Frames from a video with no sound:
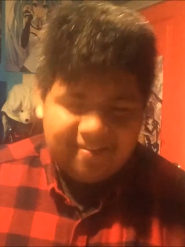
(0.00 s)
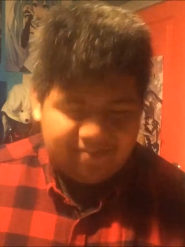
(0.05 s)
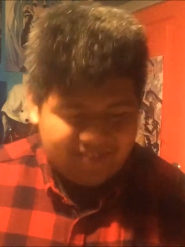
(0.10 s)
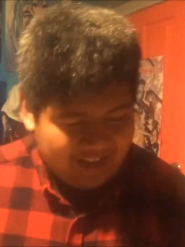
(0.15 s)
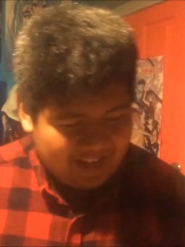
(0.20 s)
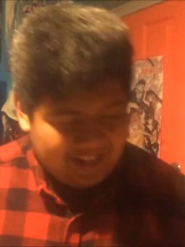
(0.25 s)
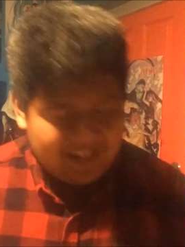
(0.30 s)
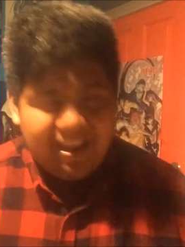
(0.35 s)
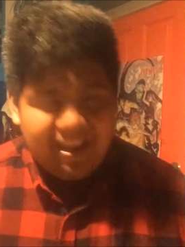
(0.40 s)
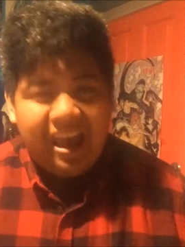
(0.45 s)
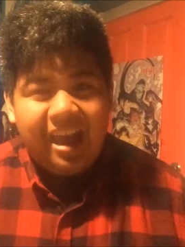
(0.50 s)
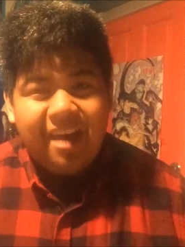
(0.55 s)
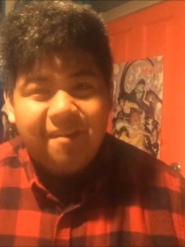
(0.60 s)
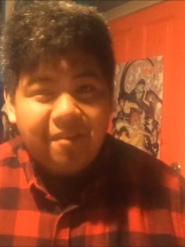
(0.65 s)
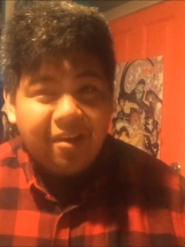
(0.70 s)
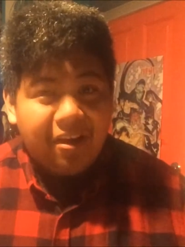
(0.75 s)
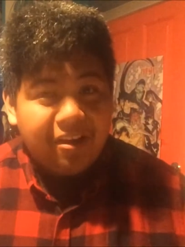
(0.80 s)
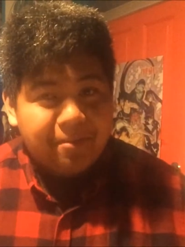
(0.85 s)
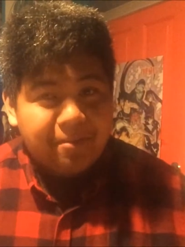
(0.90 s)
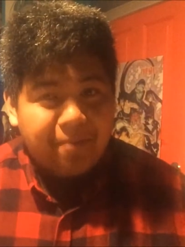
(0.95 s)
They have
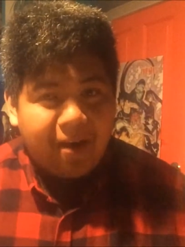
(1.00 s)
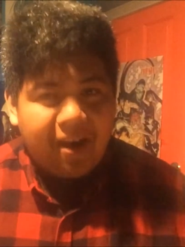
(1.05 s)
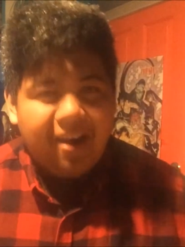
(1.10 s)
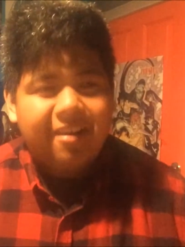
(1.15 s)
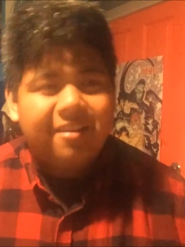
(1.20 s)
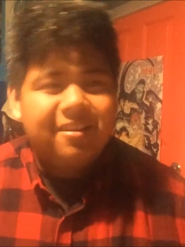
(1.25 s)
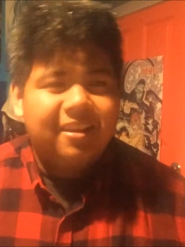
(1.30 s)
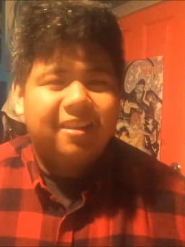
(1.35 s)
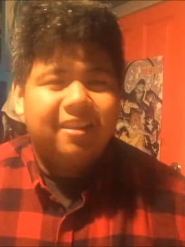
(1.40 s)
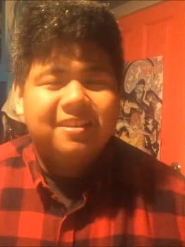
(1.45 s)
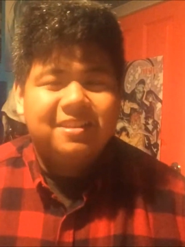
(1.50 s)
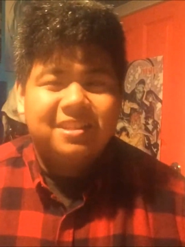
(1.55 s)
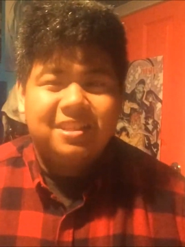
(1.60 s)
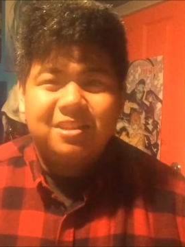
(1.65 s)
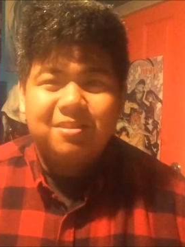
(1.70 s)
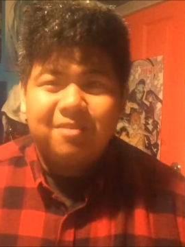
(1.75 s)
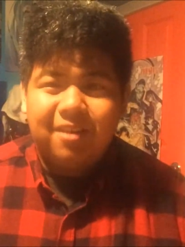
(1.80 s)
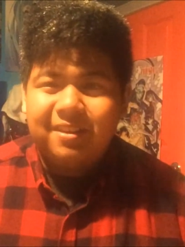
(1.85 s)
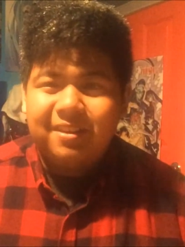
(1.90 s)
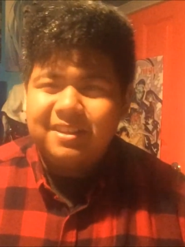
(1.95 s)
all the prior knowledge to
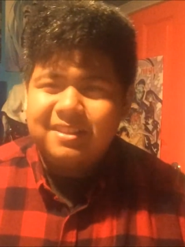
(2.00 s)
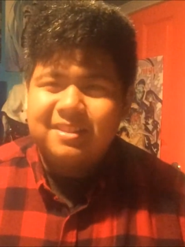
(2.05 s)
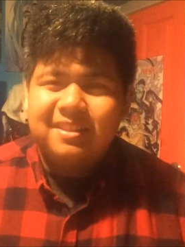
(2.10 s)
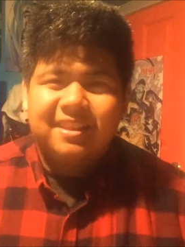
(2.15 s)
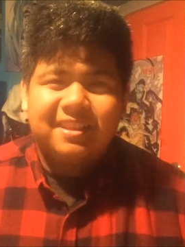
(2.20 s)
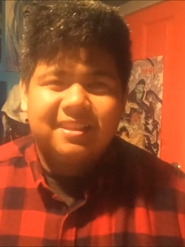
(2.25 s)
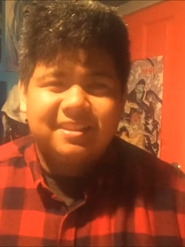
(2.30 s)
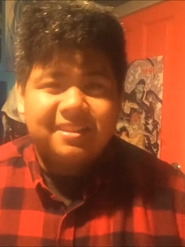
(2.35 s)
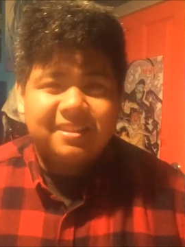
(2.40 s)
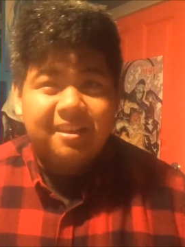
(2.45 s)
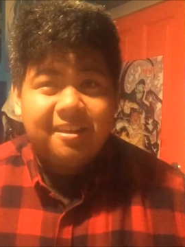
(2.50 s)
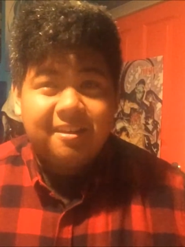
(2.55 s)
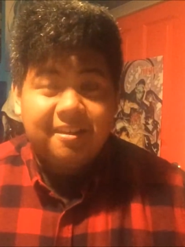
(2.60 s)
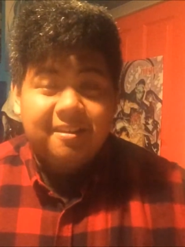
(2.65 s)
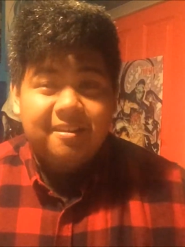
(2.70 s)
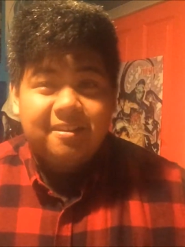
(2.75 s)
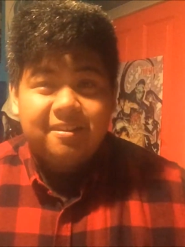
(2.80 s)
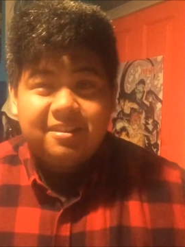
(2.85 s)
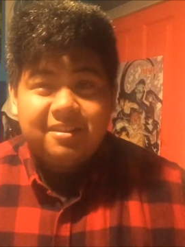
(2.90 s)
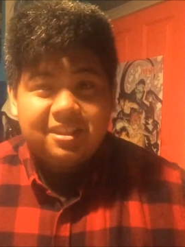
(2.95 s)
do all these things,
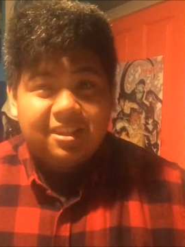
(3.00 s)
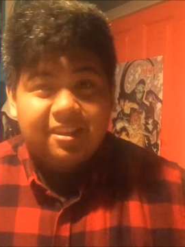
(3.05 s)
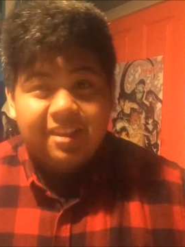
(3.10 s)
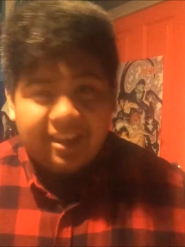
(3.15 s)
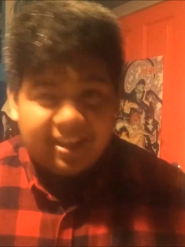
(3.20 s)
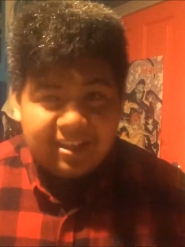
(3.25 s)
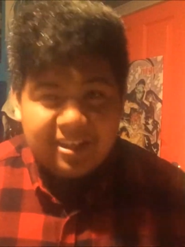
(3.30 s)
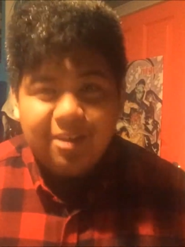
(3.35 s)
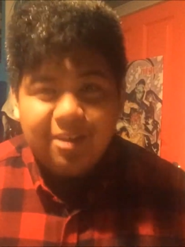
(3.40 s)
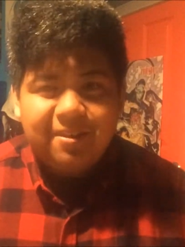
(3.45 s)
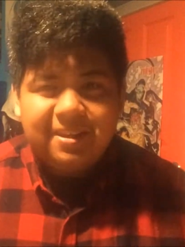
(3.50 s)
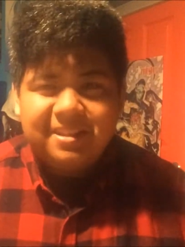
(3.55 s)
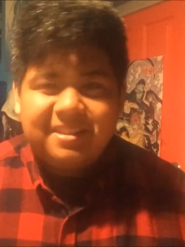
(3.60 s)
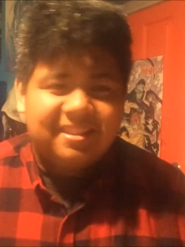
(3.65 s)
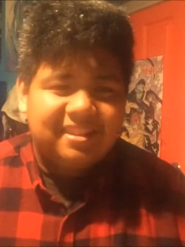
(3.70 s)
so they can do it.